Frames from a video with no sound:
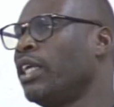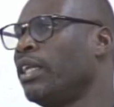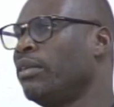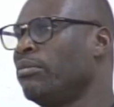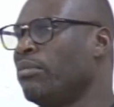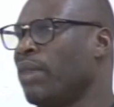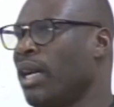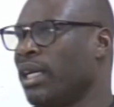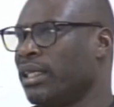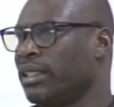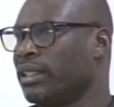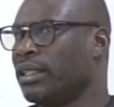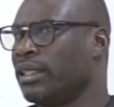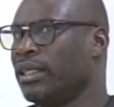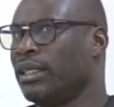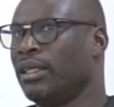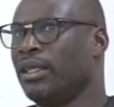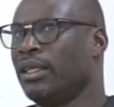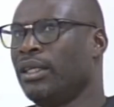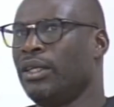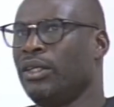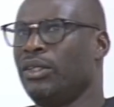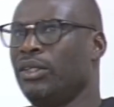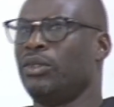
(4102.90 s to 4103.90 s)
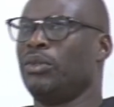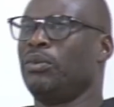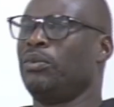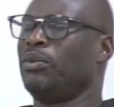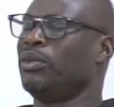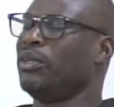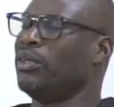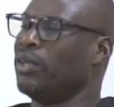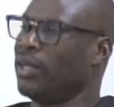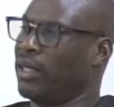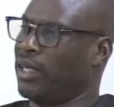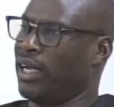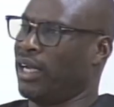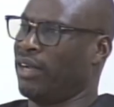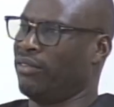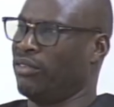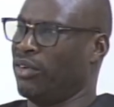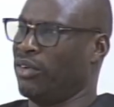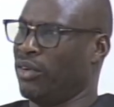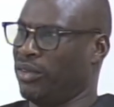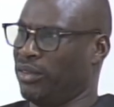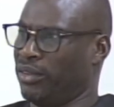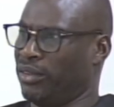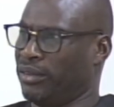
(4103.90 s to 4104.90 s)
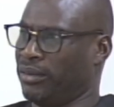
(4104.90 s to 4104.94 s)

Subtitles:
that matter, you would not have known?